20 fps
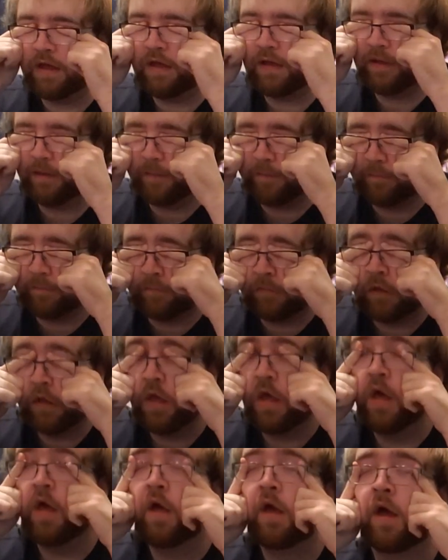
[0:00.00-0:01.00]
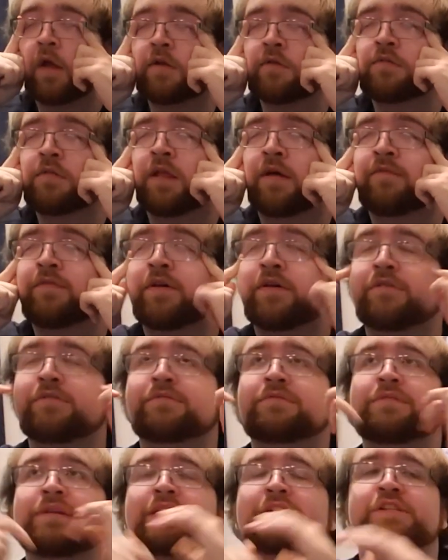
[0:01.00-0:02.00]
Um I do love
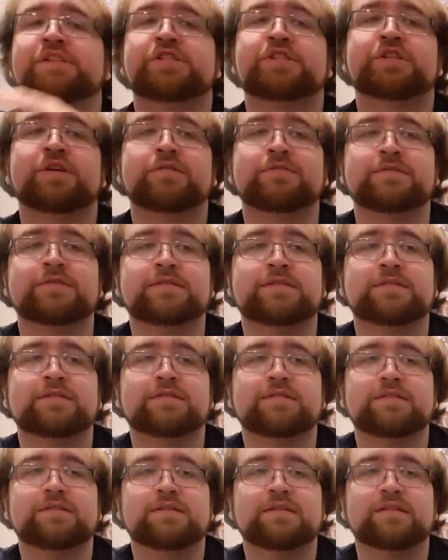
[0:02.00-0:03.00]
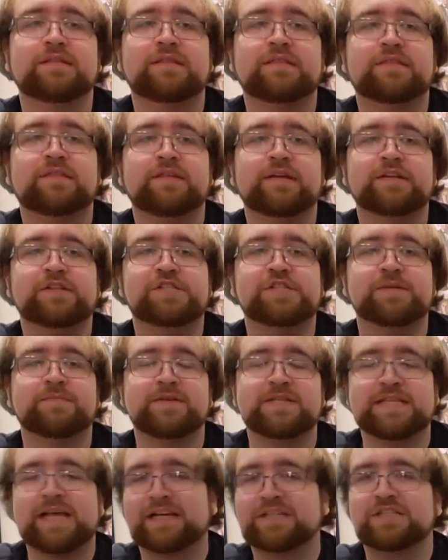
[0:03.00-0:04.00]
though, it just shows that
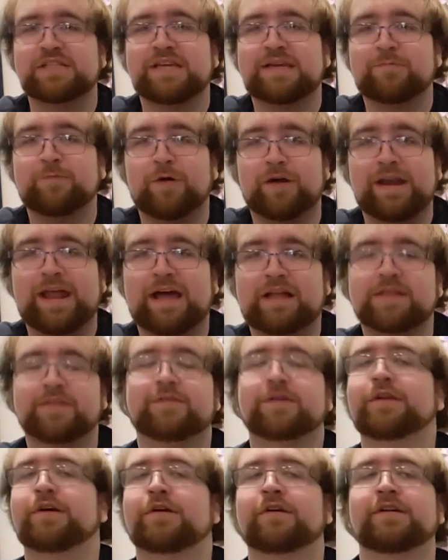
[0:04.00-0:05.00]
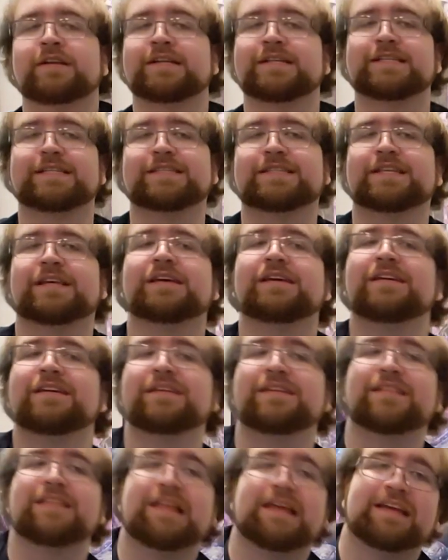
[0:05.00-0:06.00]
Jimmy's actually one hell of an artist.
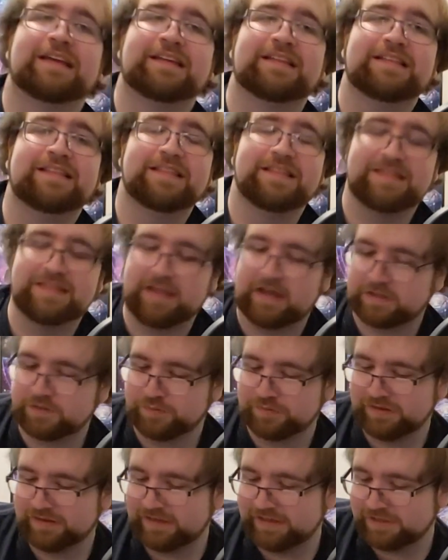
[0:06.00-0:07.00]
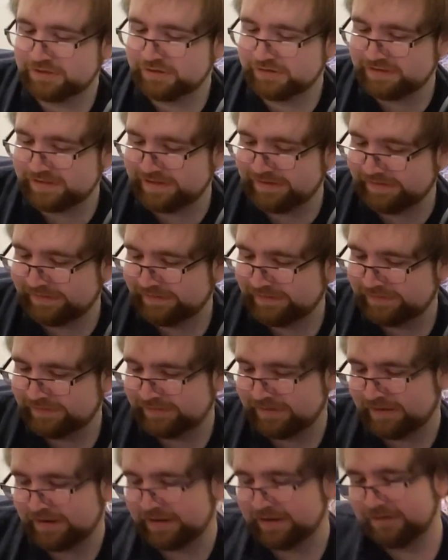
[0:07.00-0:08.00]
Like that's really
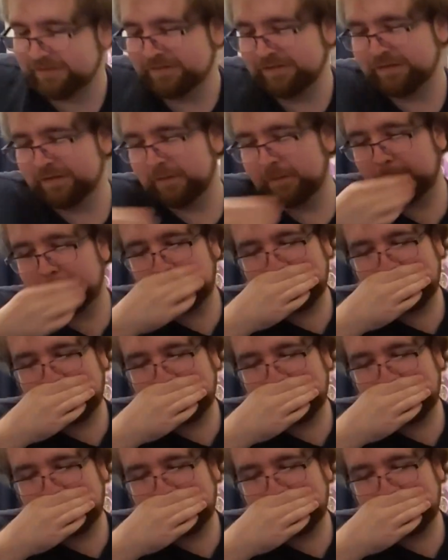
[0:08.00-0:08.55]
interesting, you know?